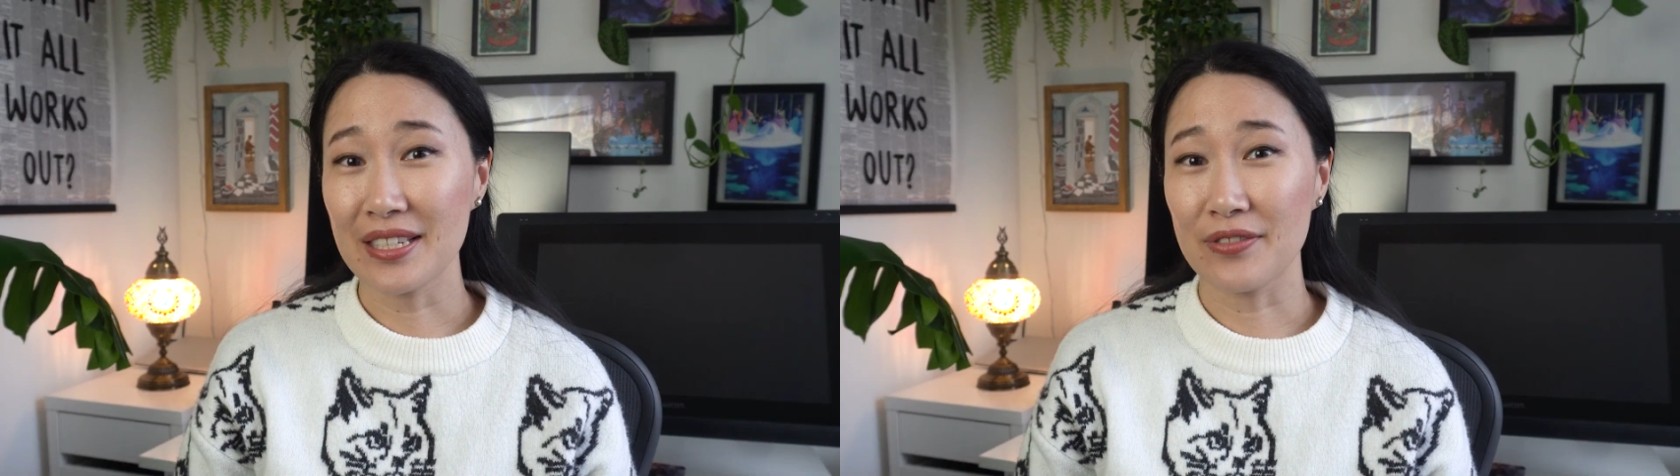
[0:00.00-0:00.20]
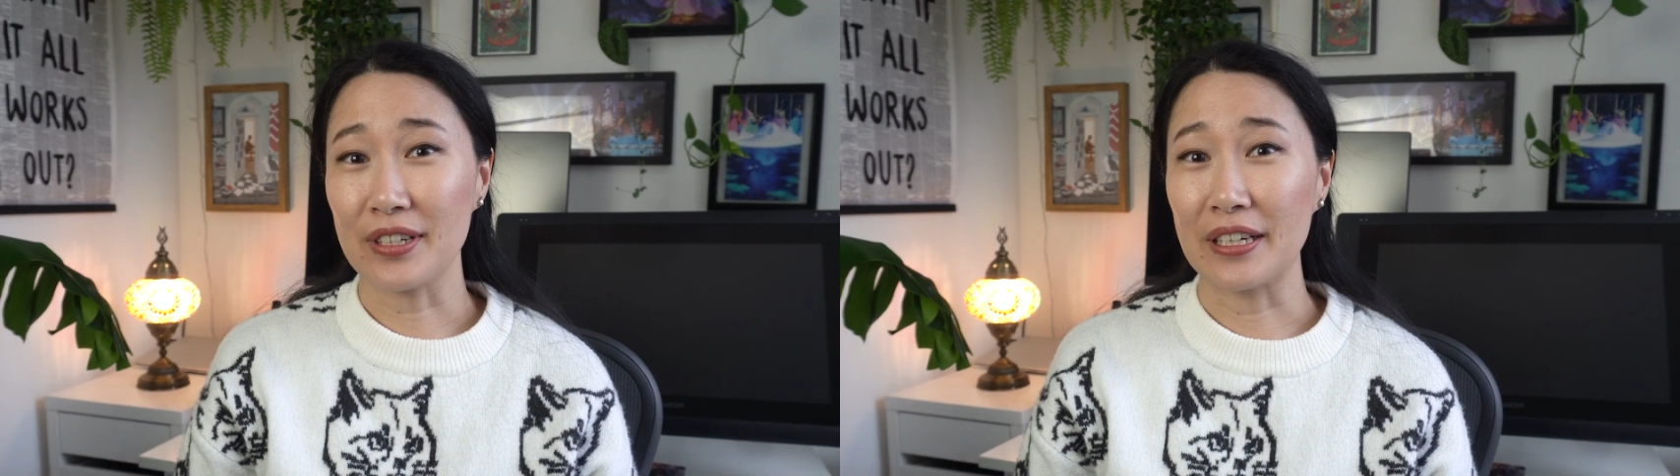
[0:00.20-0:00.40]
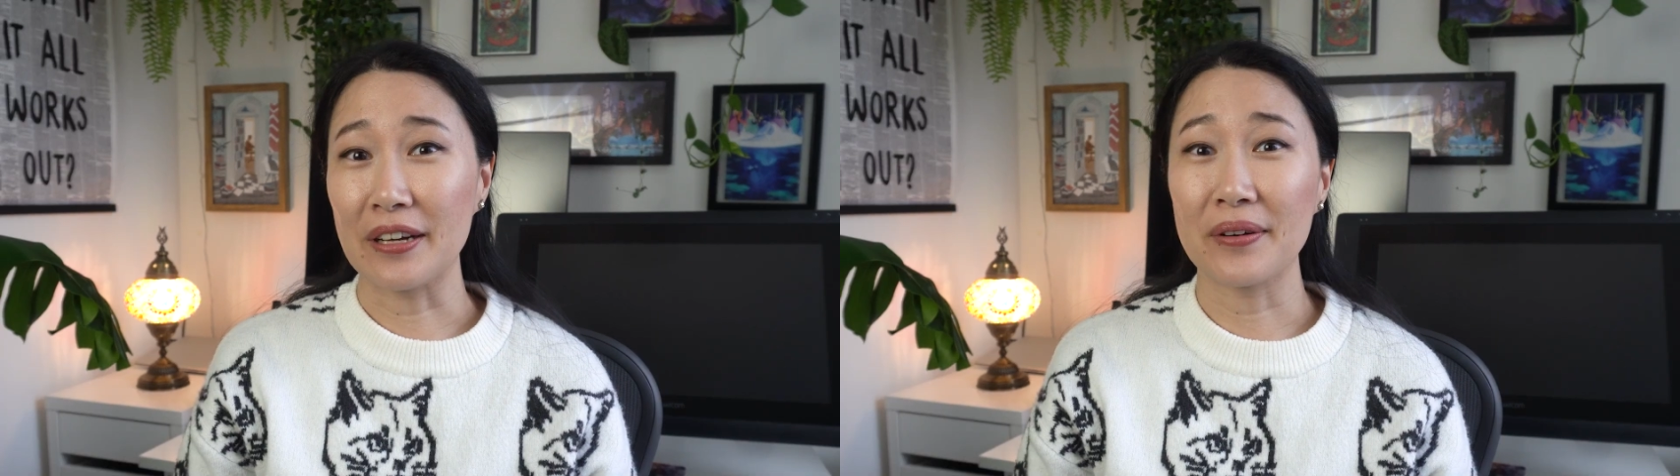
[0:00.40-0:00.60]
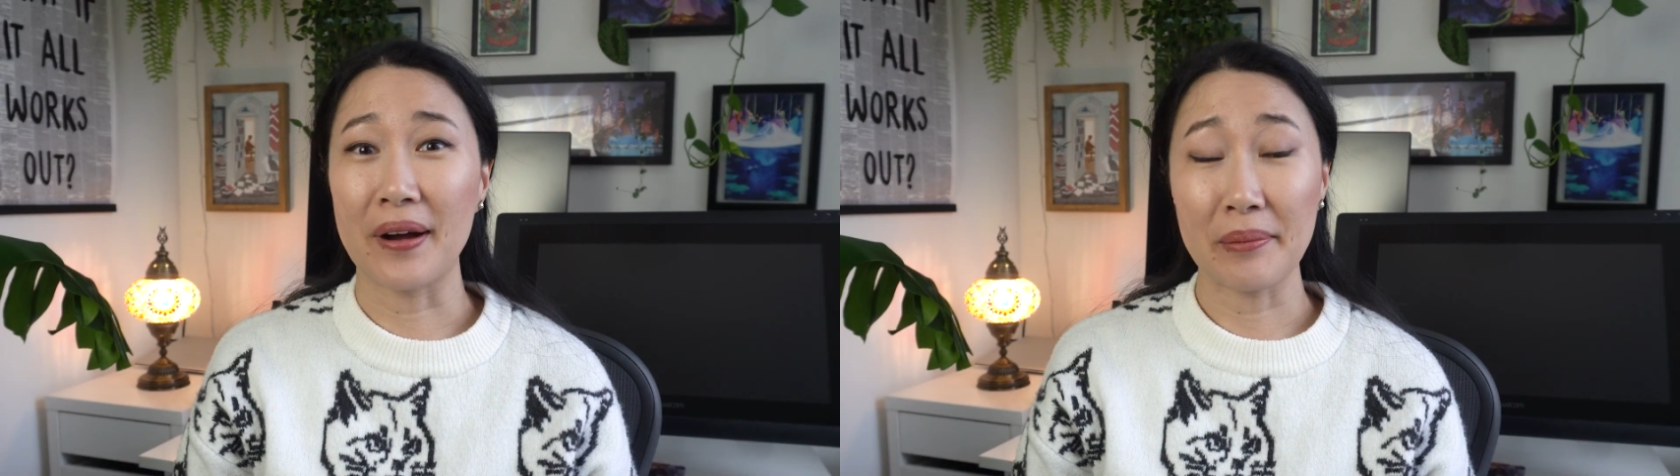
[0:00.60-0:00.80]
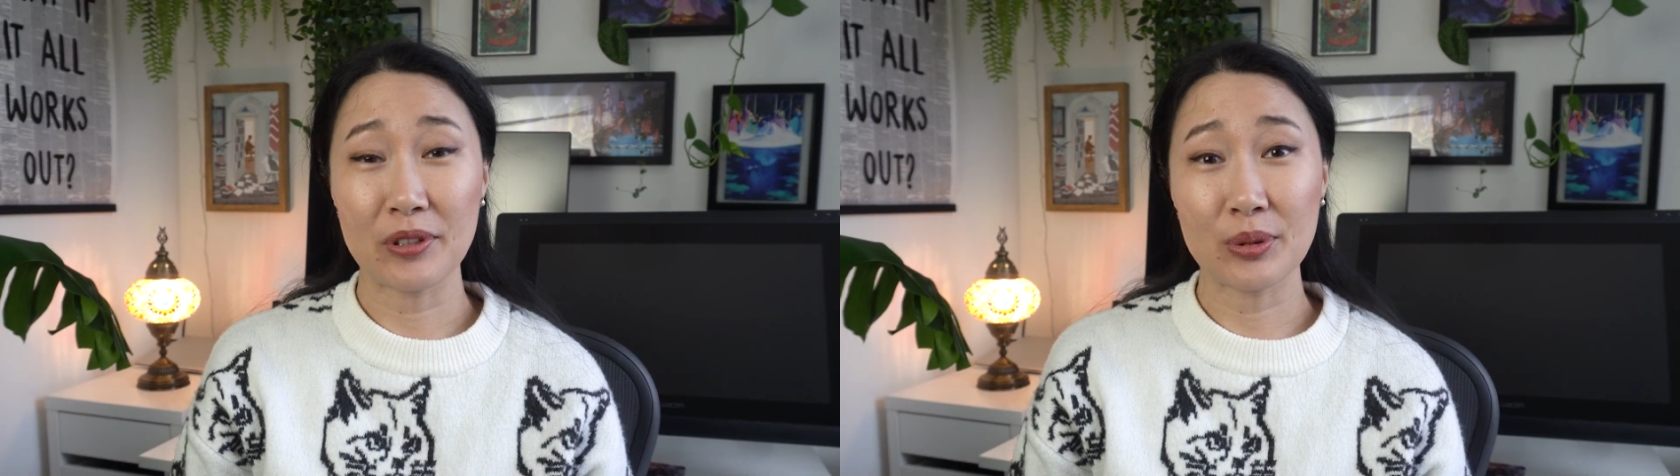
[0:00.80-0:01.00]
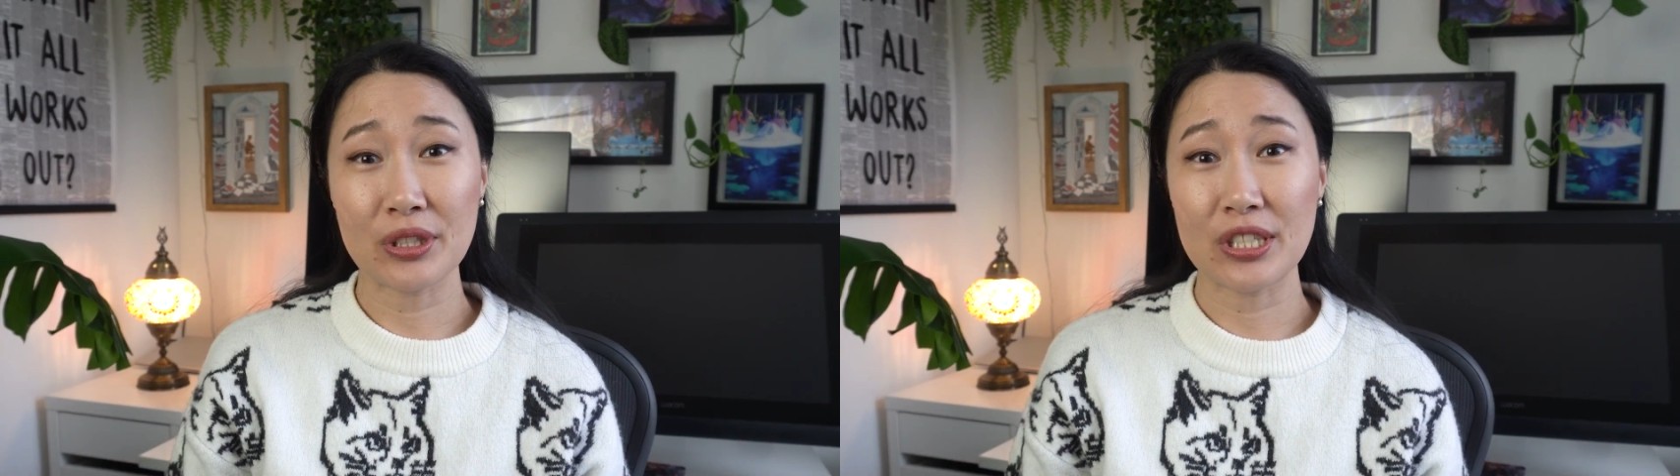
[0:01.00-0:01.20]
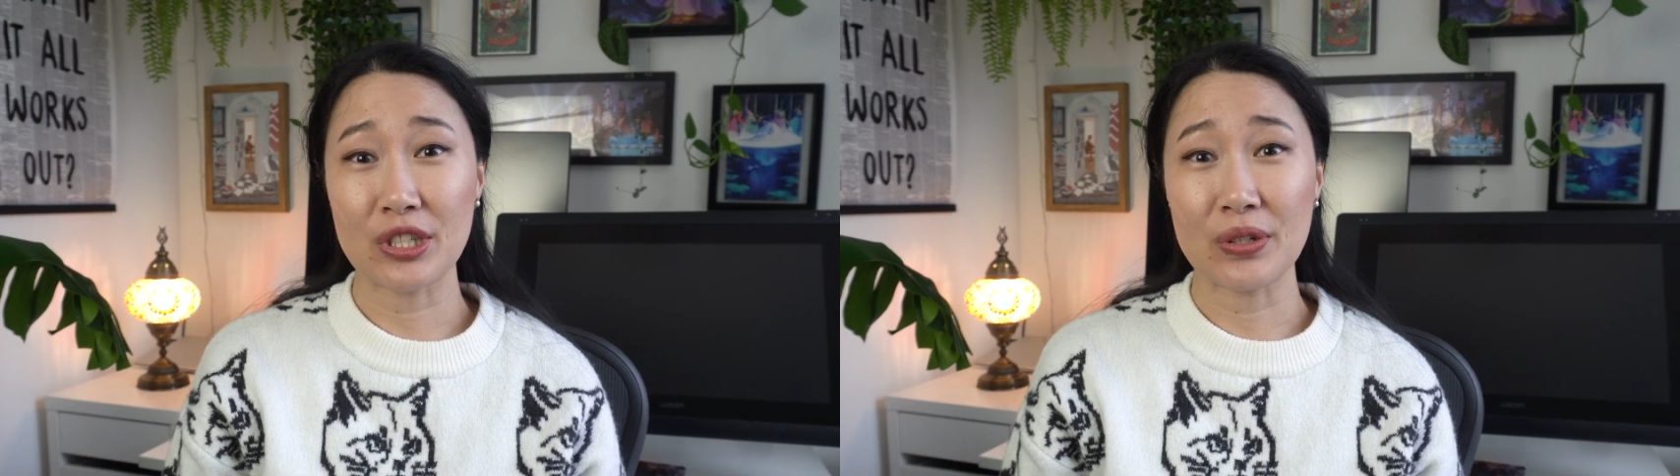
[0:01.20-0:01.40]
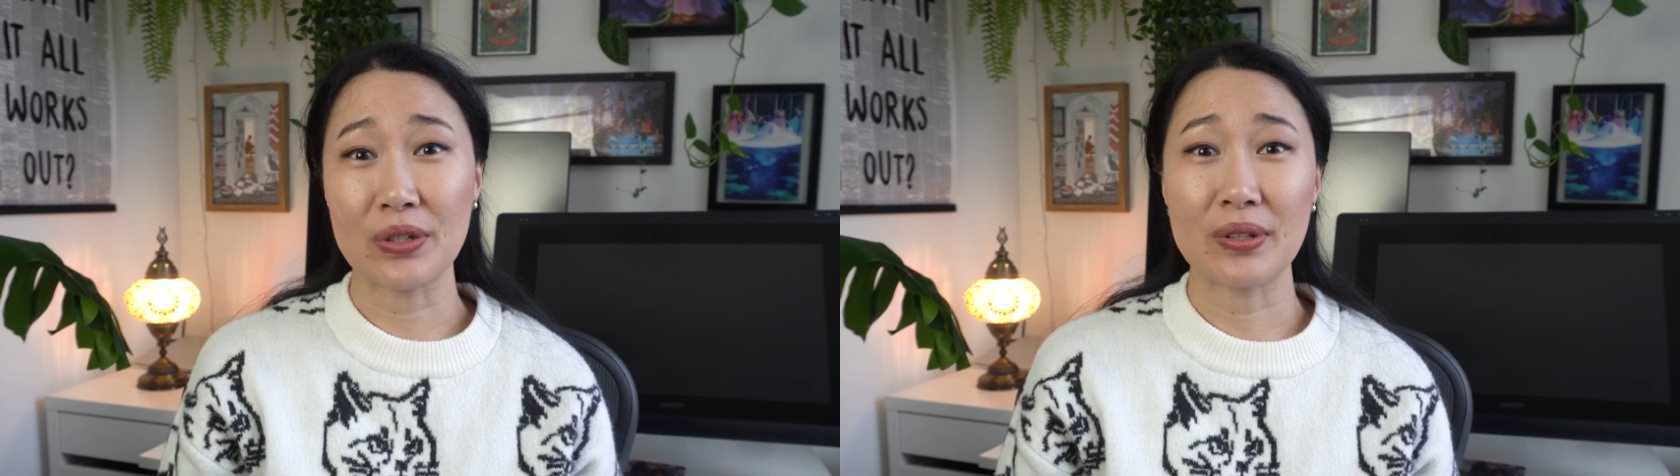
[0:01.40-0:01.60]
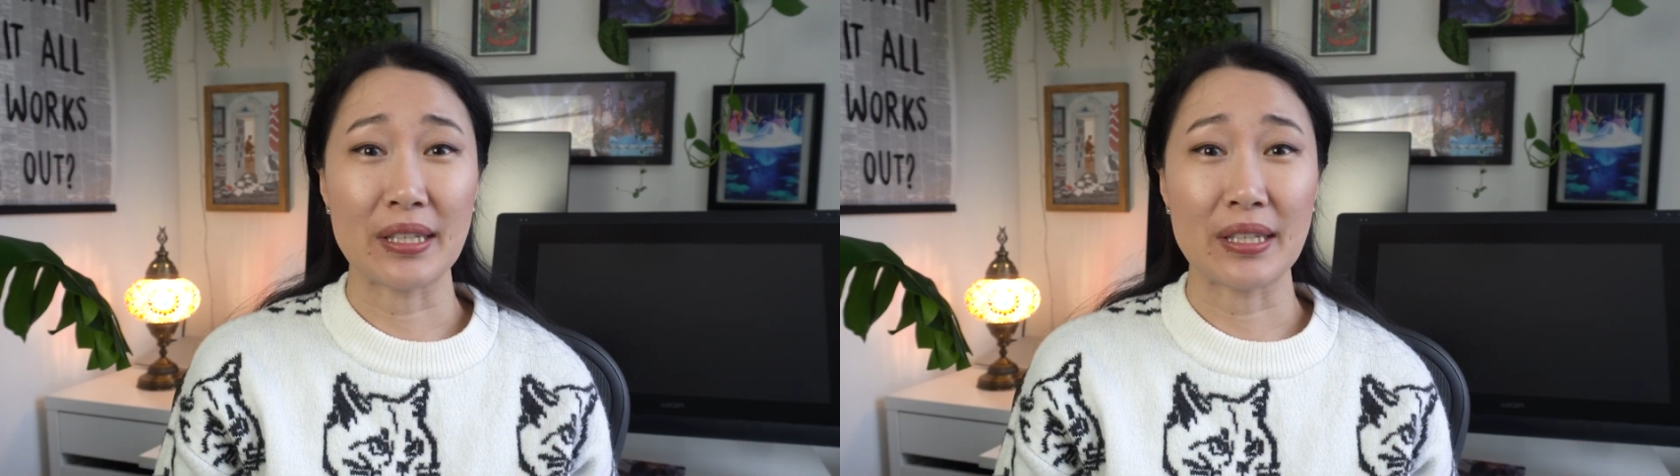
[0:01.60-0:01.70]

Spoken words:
this video, I'm going to show you